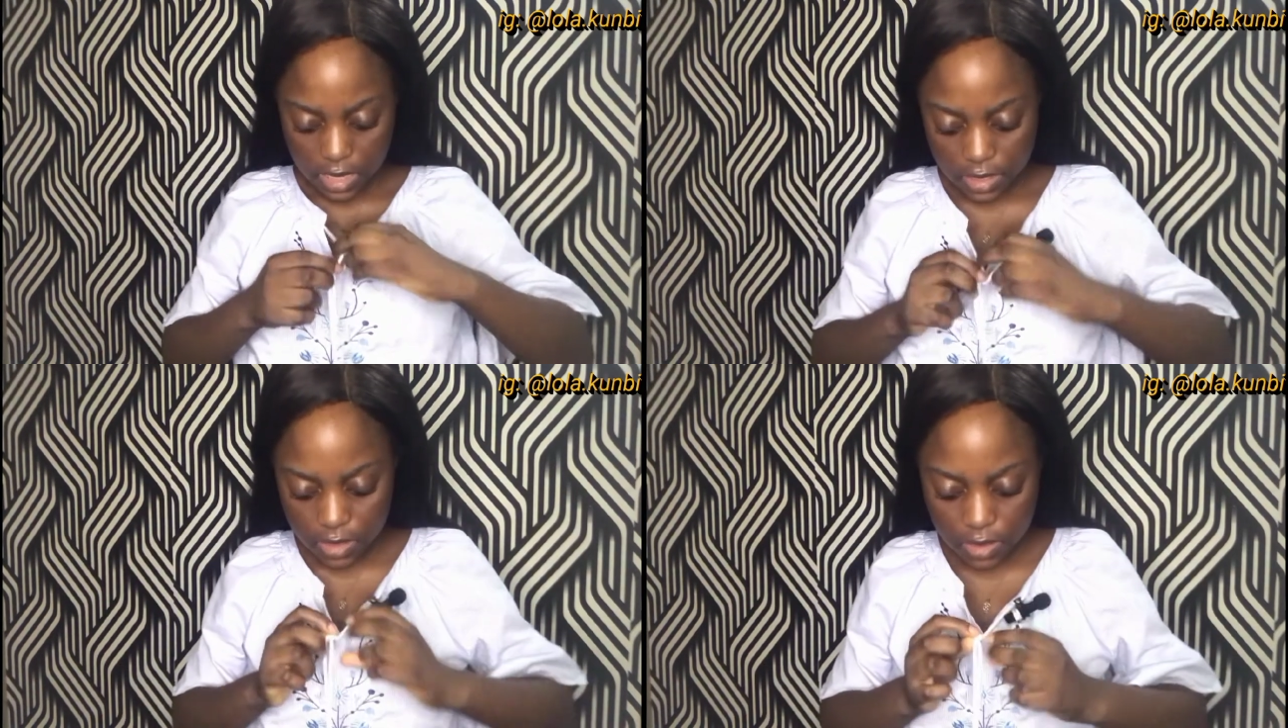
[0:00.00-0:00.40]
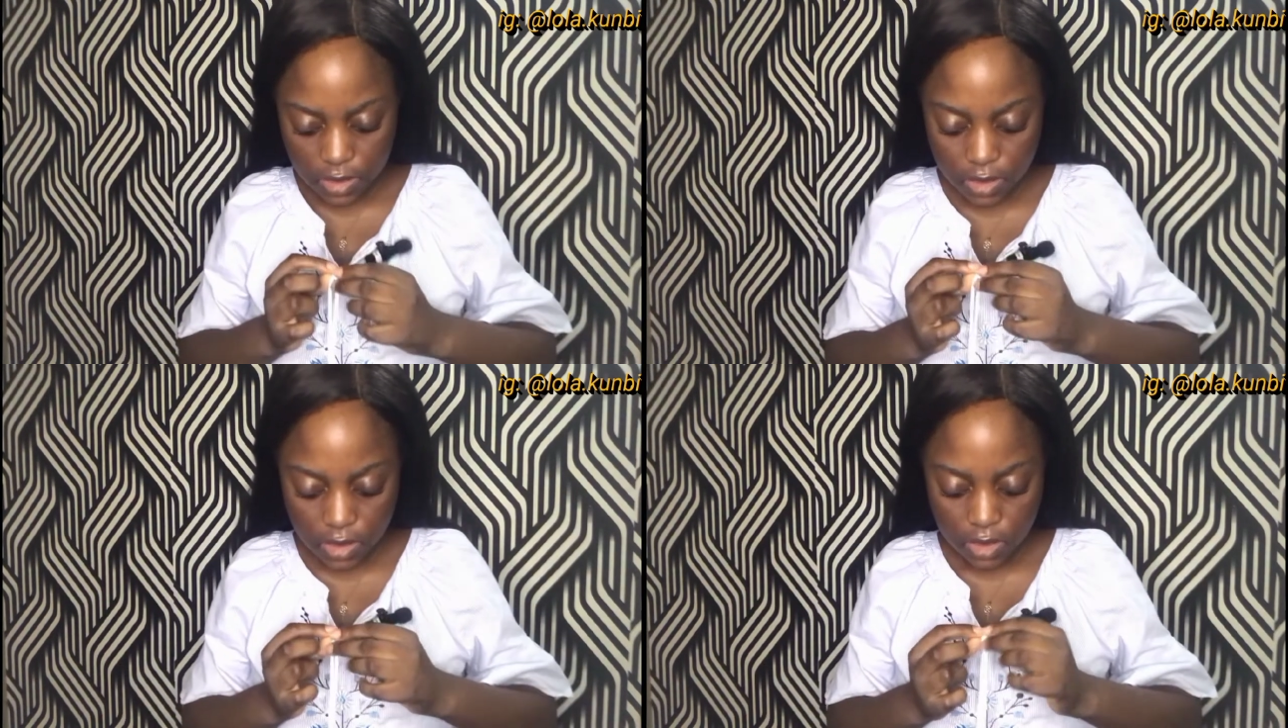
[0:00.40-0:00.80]
and
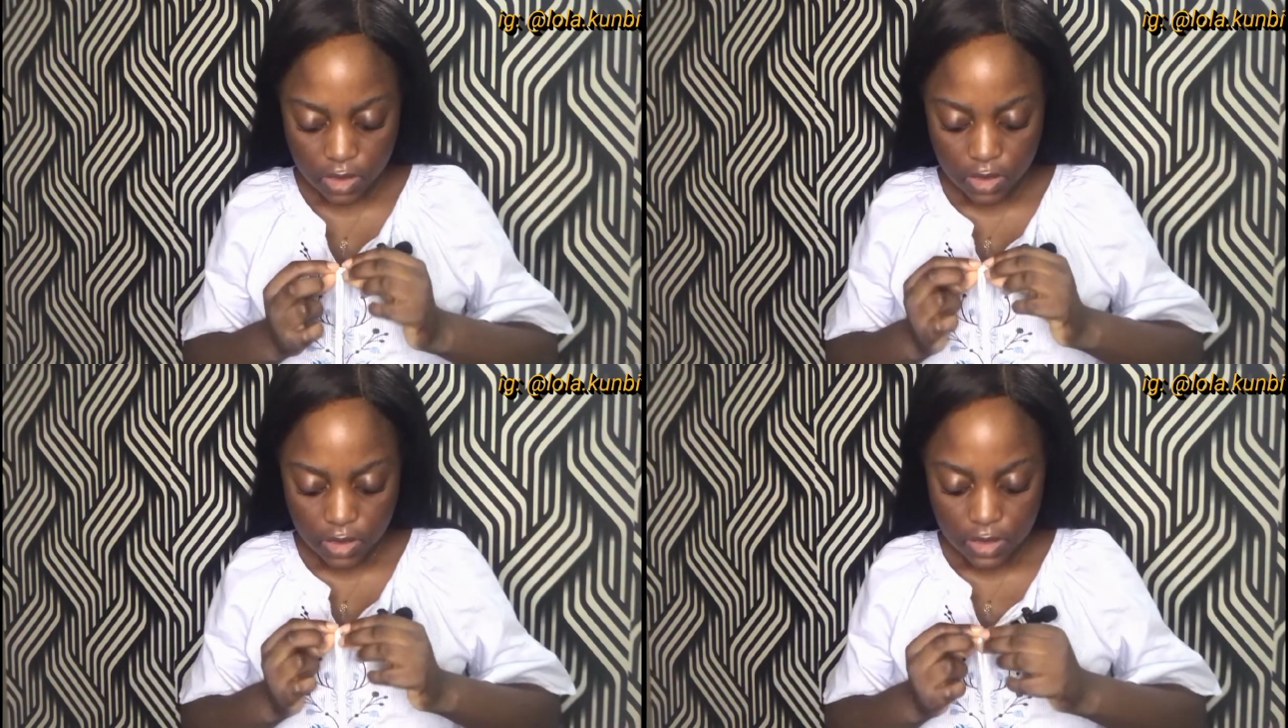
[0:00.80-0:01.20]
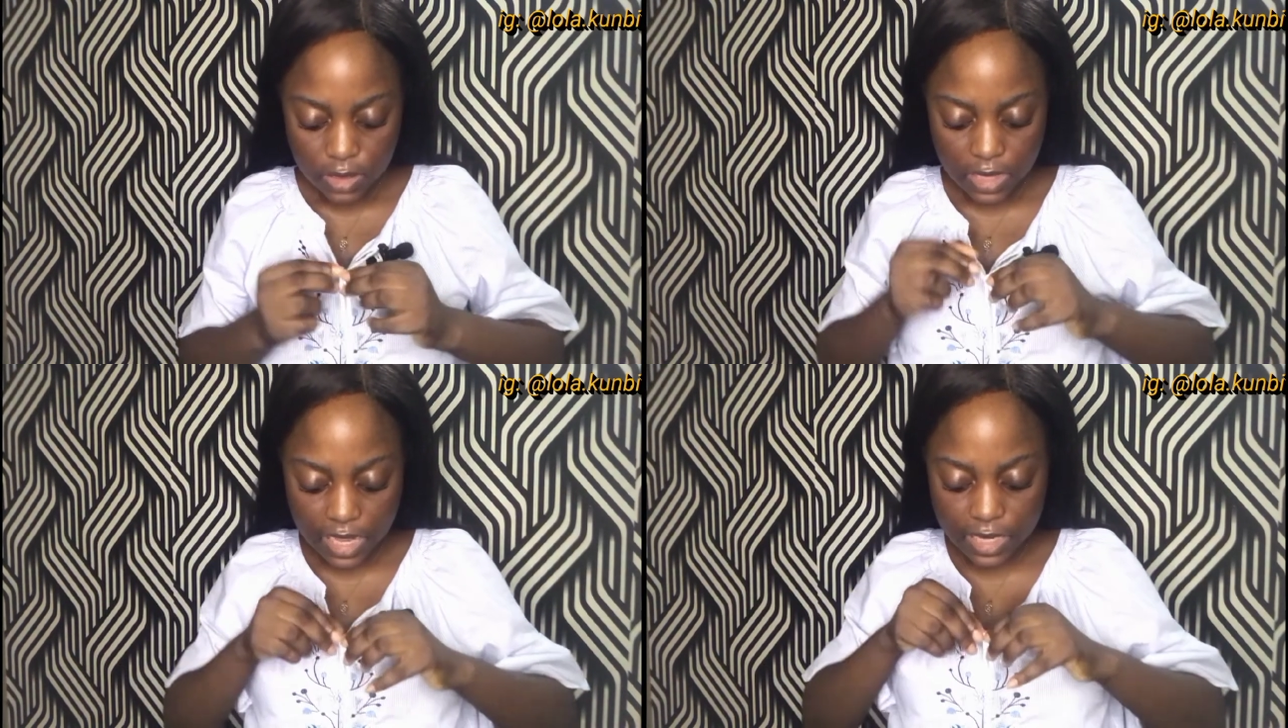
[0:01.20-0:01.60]

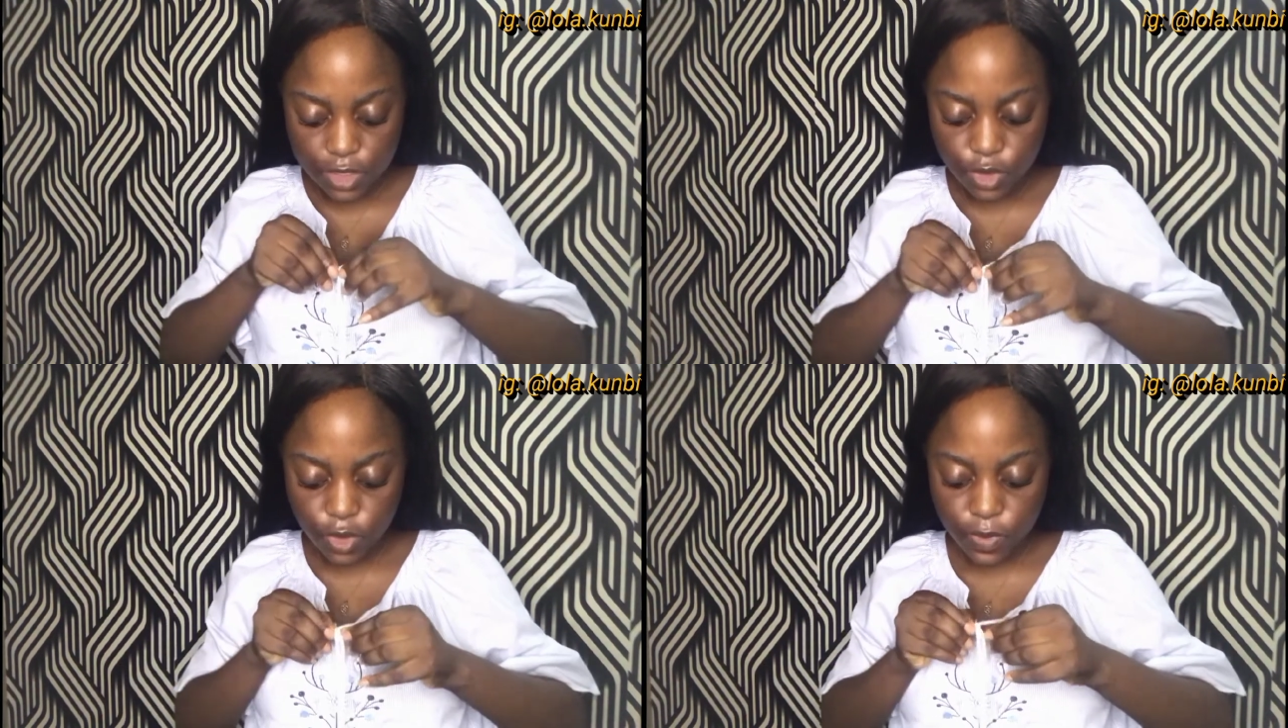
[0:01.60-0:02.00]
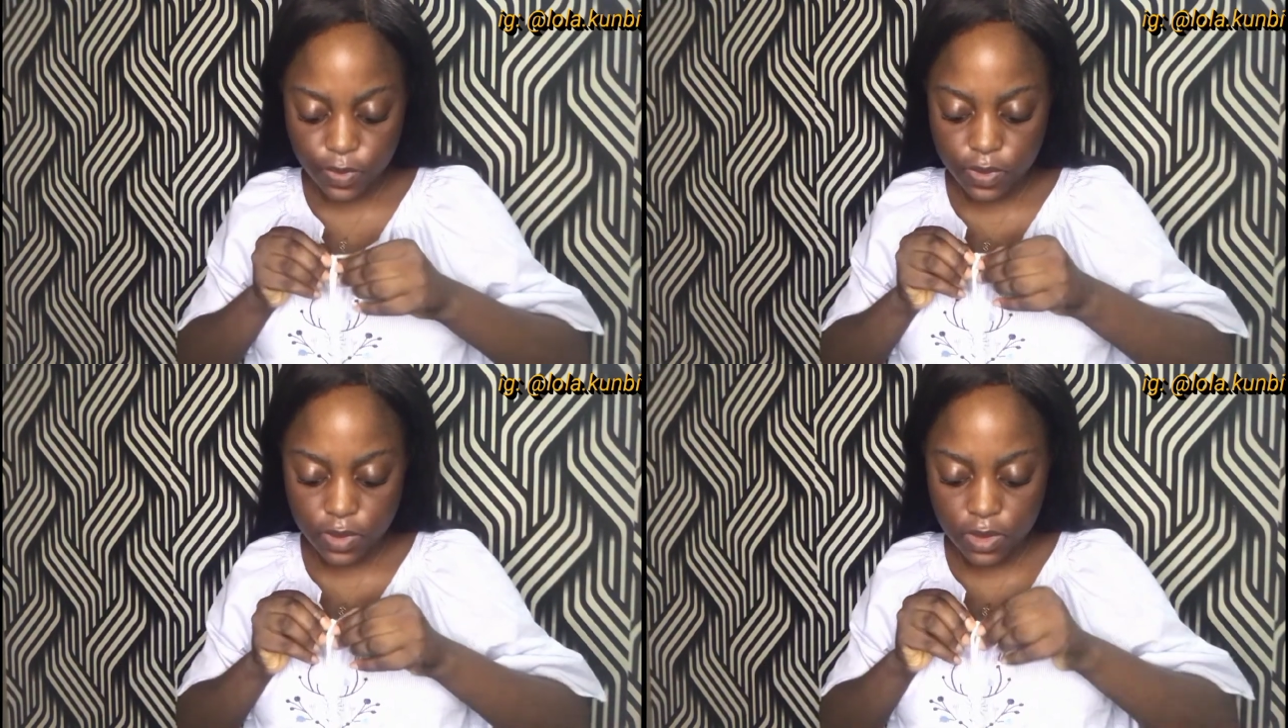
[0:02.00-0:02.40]
tie this up.